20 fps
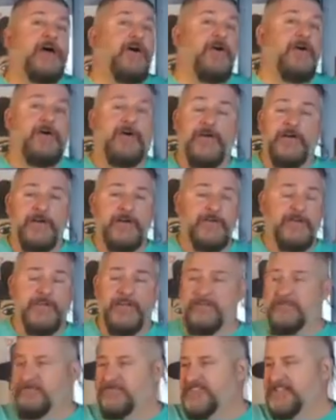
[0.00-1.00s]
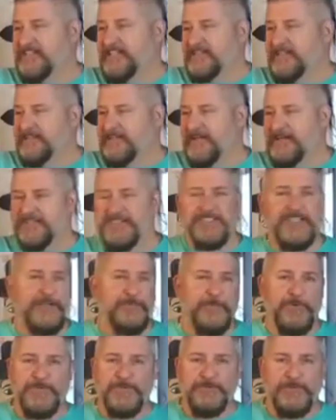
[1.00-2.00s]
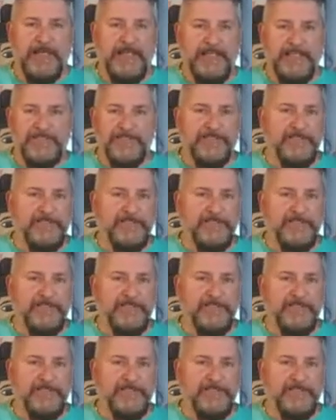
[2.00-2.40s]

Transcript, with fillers: or you can see it on Chick Brew's page,